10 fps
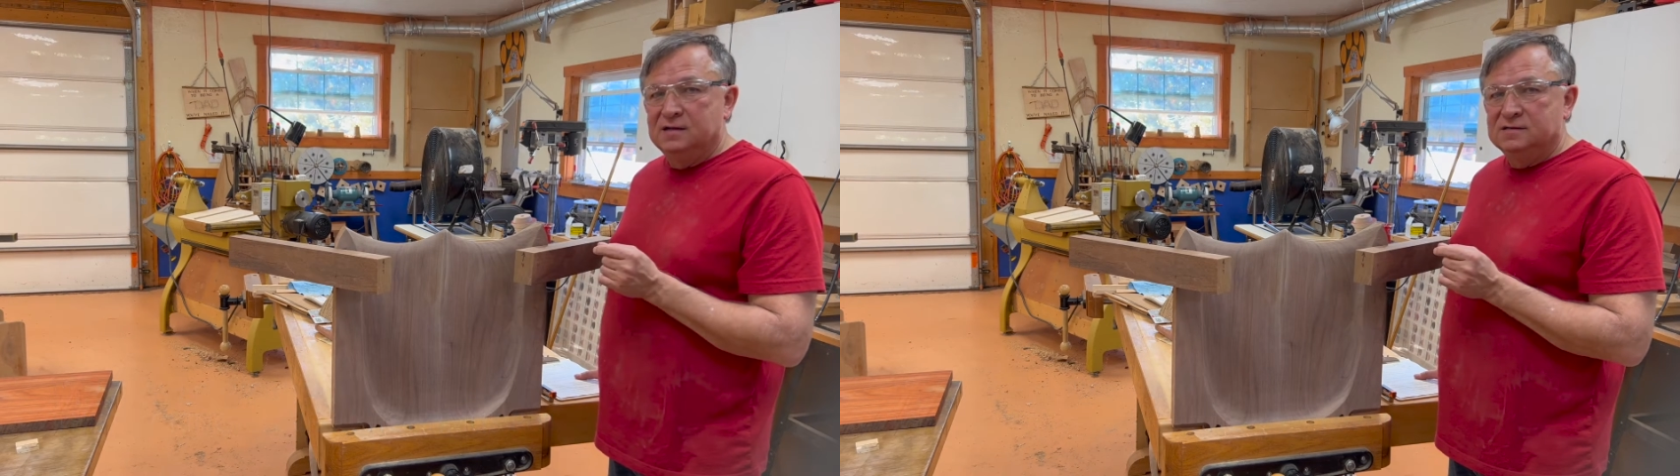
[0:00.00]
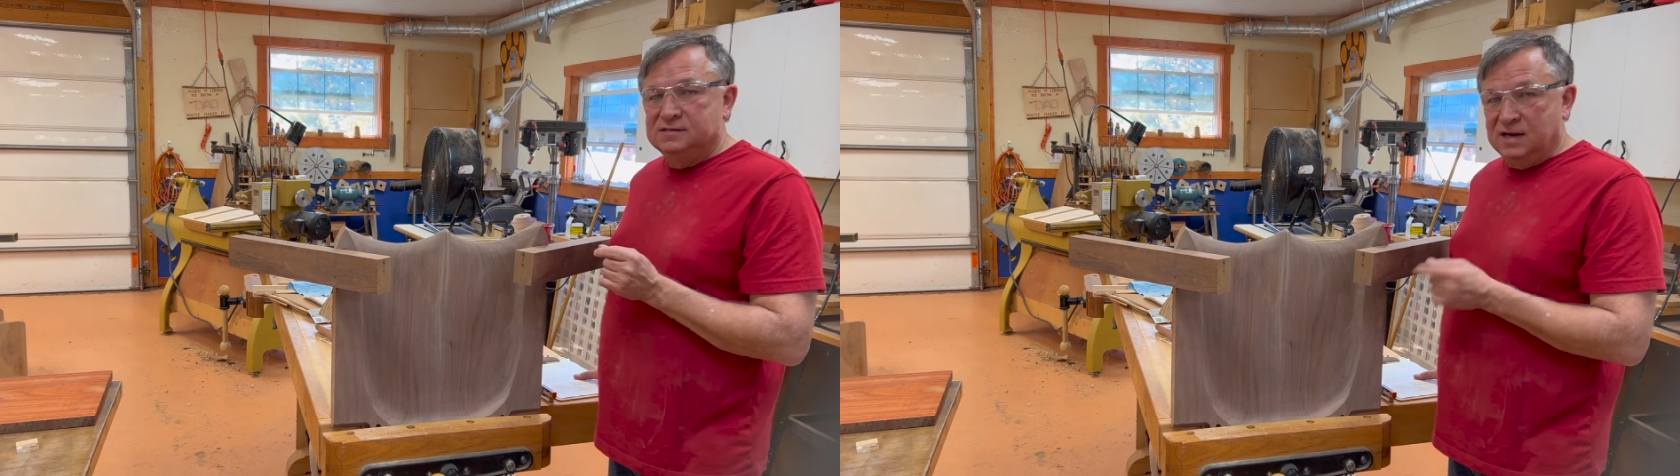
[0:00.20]

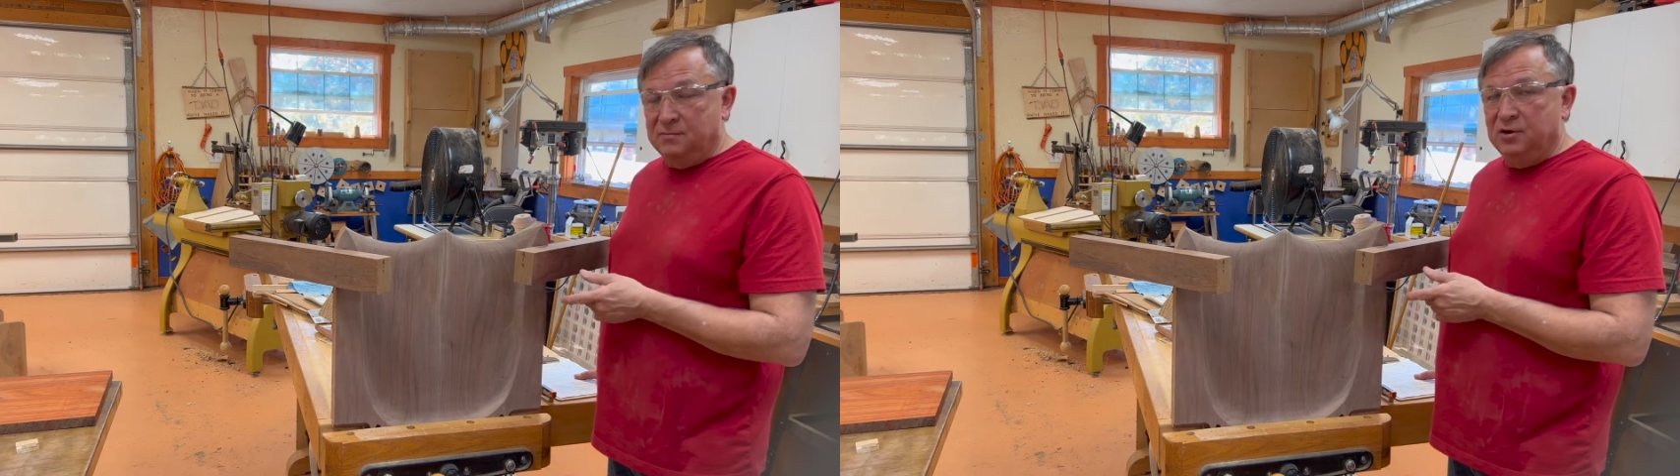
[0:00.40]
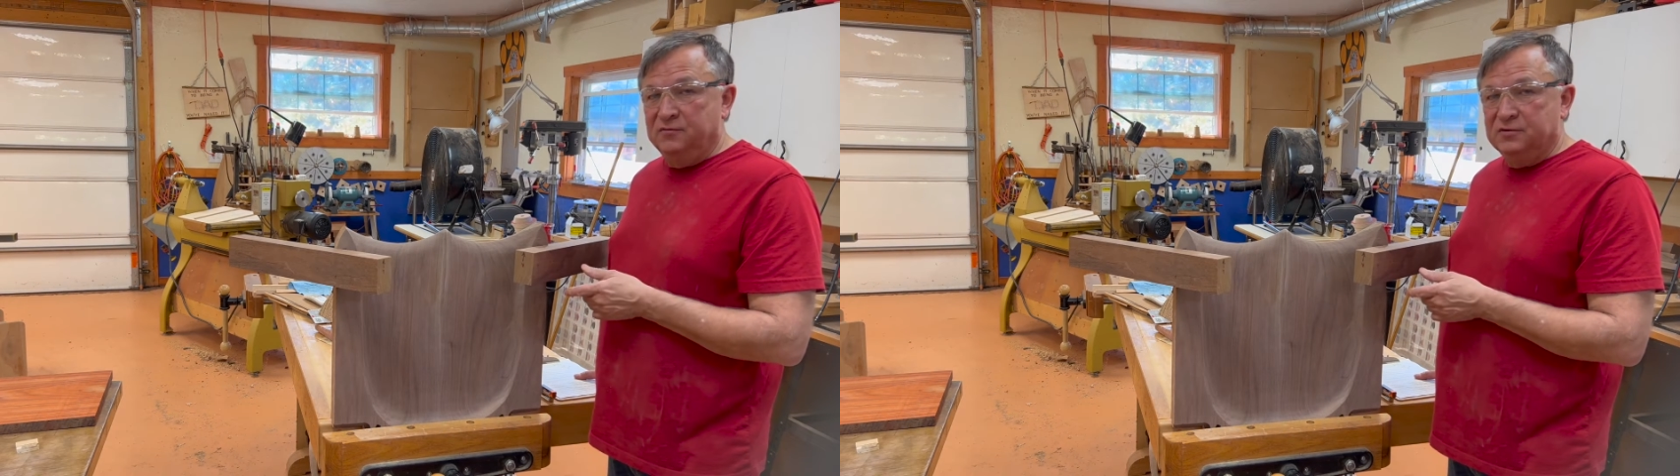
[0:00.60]

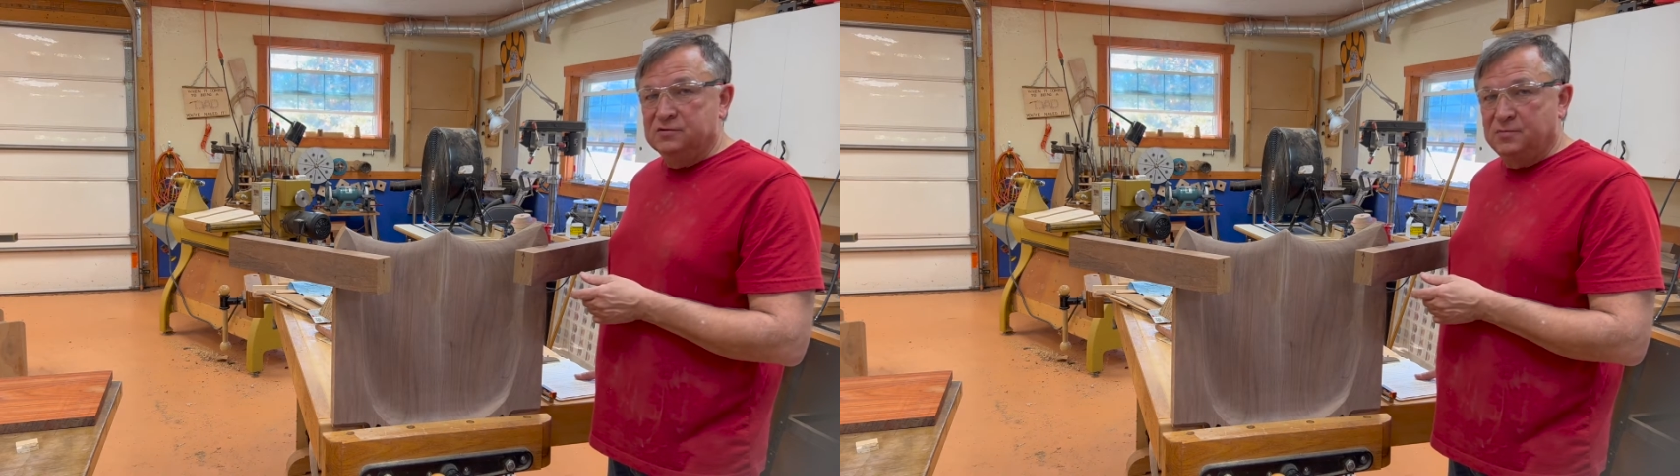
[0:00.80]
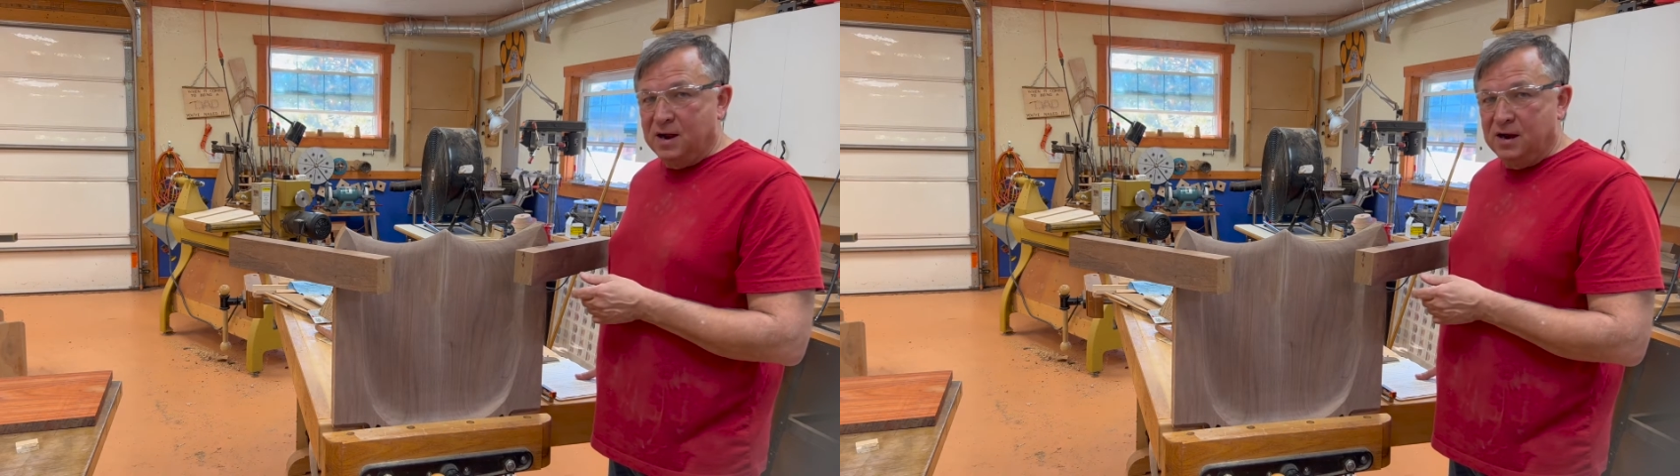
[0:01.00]
Maloof
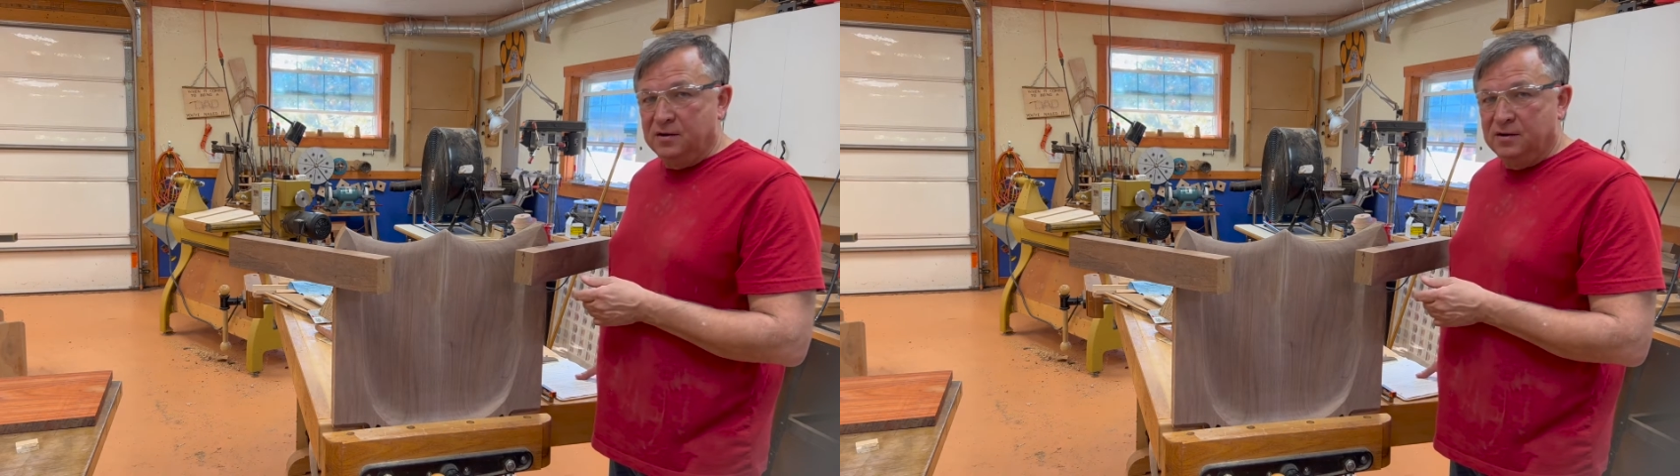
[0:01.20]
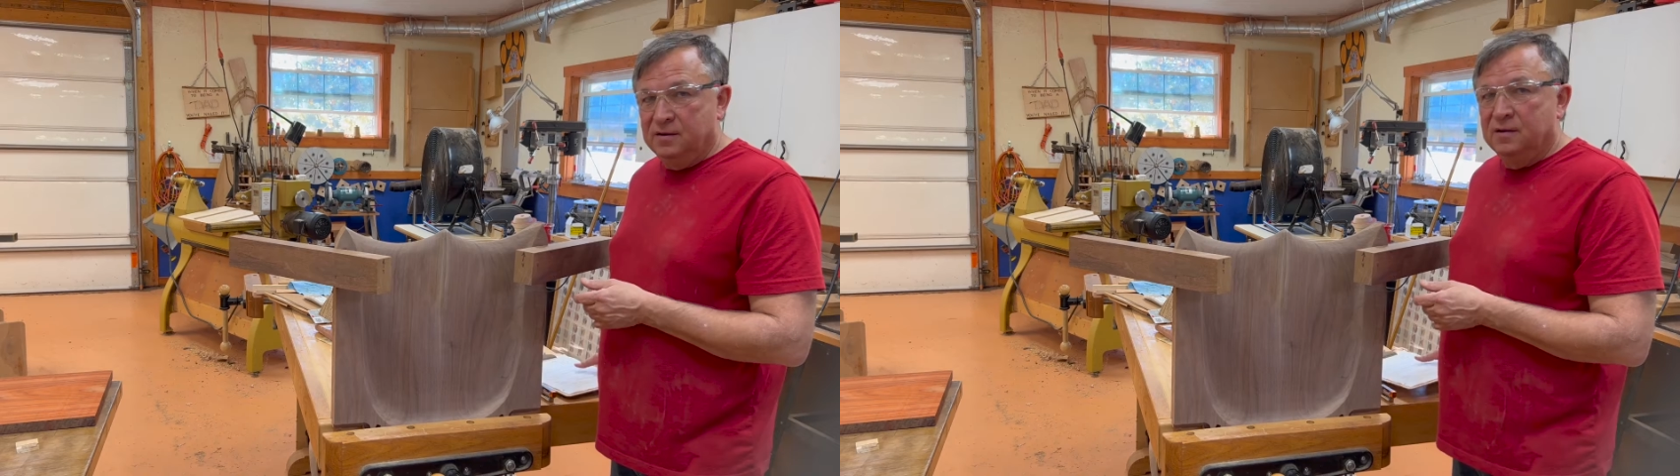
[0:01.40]
inspired